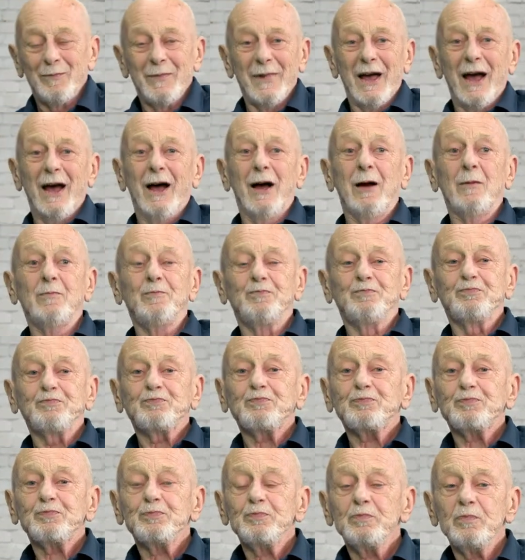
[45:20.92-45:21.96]

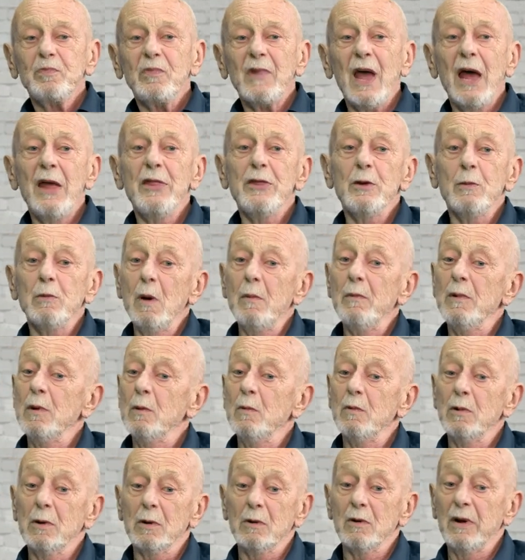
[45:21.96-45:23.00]
And the
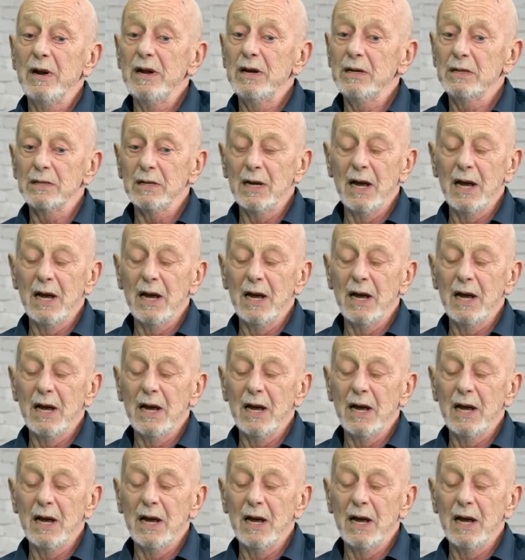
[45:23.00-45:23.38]
women were great.